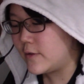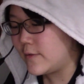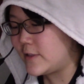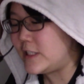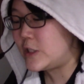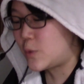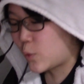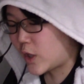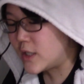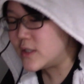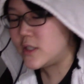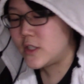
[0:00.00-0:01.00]
Season
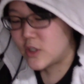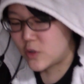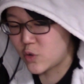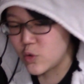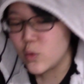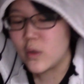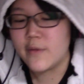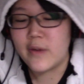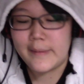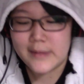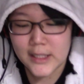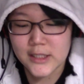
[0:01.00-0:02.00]
1, Season 2, Love
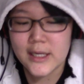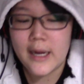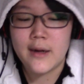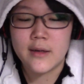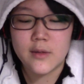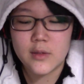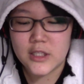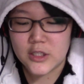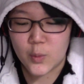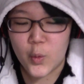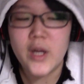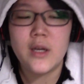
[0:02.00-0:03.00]
Live Sunshine
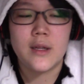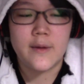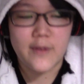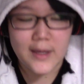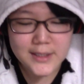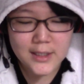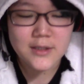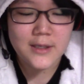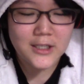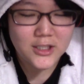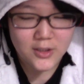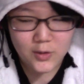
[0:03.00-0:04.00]
Season 1, Love Live
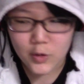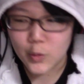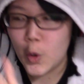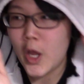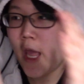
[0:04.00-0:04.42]
Sunshine Season 2.